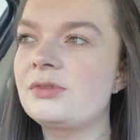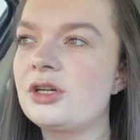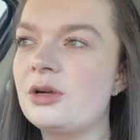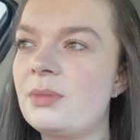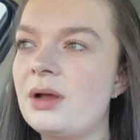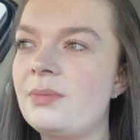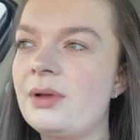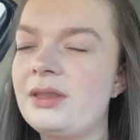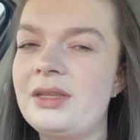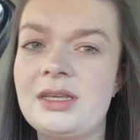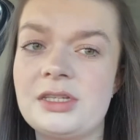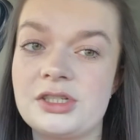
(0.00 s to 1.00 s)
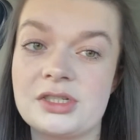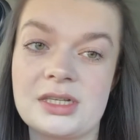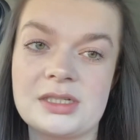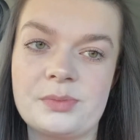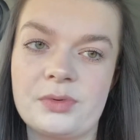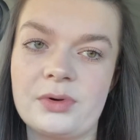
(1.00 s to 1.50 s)
cheer him up. I think he just
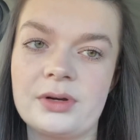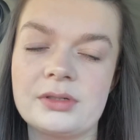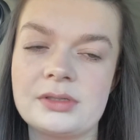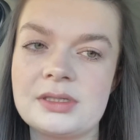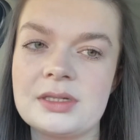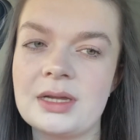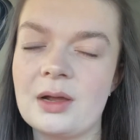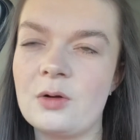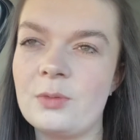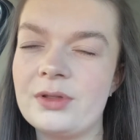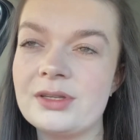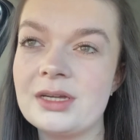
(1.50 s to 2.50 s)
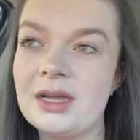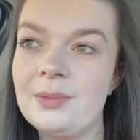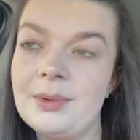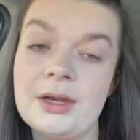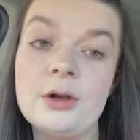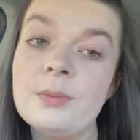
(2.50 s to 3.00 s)
gets bored sitting at home all the
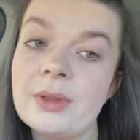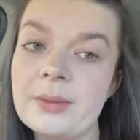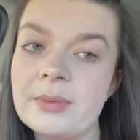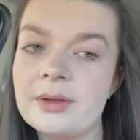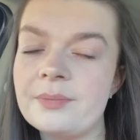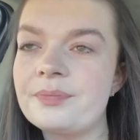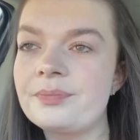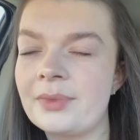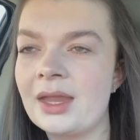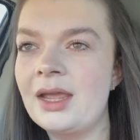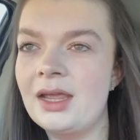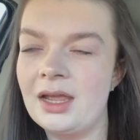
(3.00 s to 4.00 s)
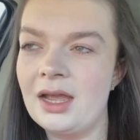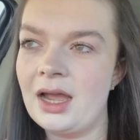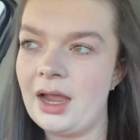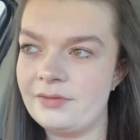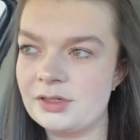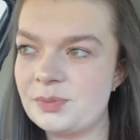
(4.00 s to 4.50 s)
time, and I don't blame him.
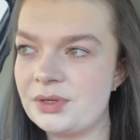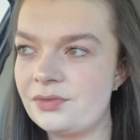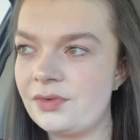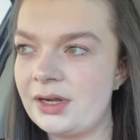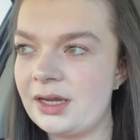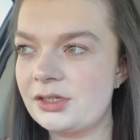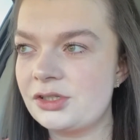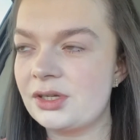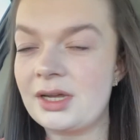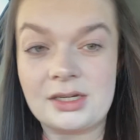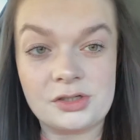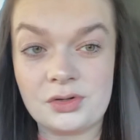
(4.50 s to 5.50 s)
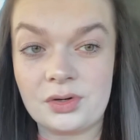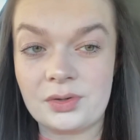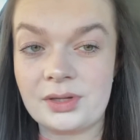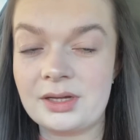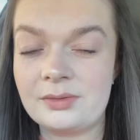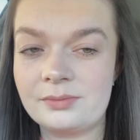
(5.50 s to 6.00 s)
I've just been financially kind of
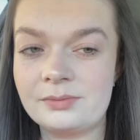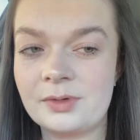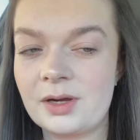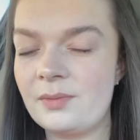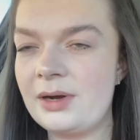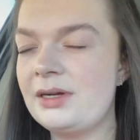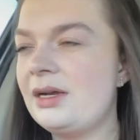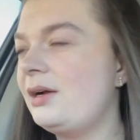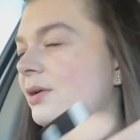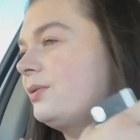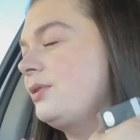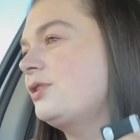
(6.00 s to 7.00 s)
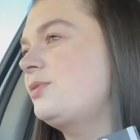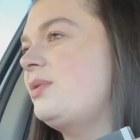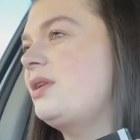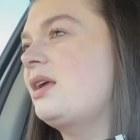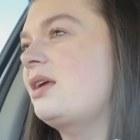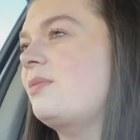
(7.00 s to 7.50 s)
struggling right now, and there's
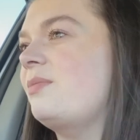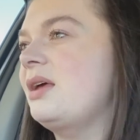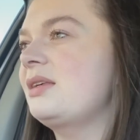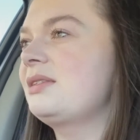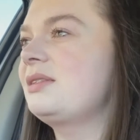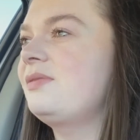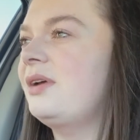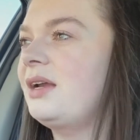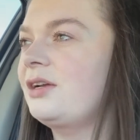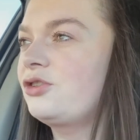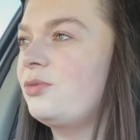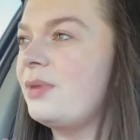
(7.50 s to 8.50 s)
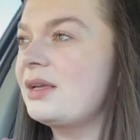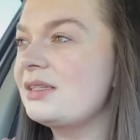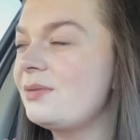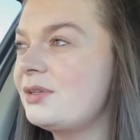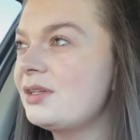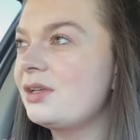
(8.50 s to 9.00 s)
been like a mess, financial mess
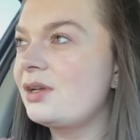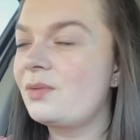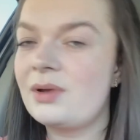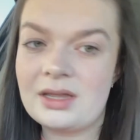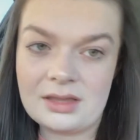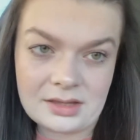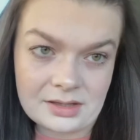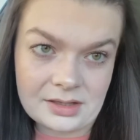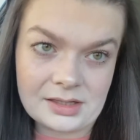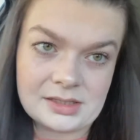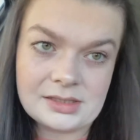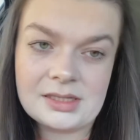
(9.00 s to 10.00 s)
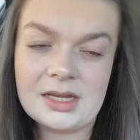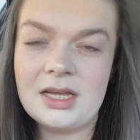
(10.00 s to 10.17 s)
I've been dealing with. Because